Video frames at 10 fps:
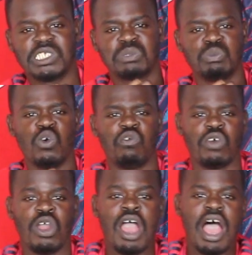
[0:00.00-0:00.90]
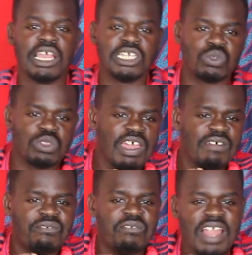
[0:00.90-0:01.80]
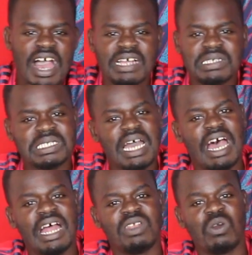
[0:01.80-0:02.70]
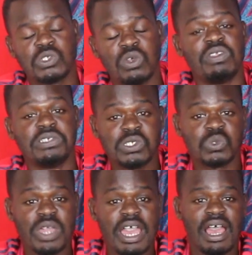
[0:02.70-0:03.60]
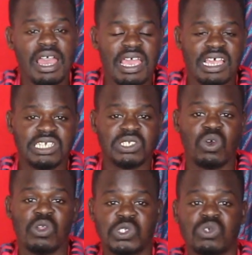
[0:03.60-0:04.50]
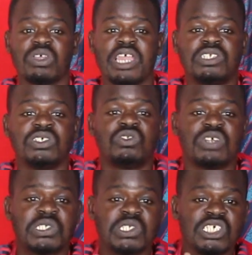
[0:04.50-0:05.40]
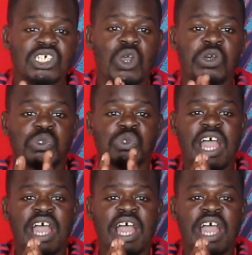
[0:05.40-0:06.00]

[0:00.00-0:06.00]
let's move uh, to the flanks. And also this is where it also gets interesting because